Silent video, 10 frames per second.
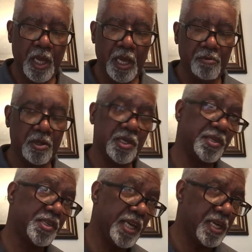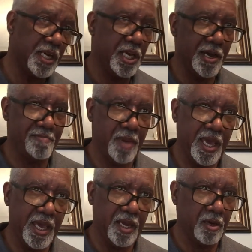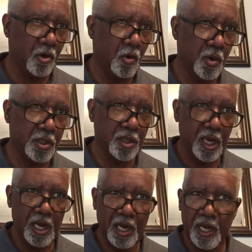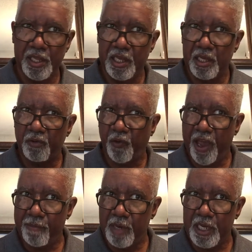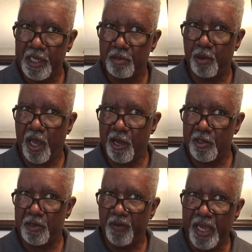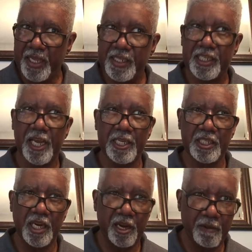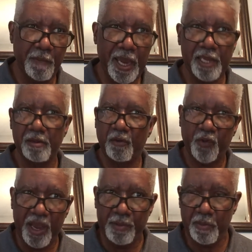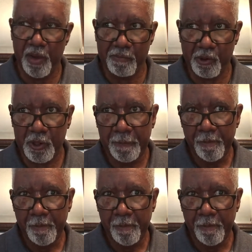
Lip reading: He was a sickly young man, of course, in these families because of incest and intermating of family members.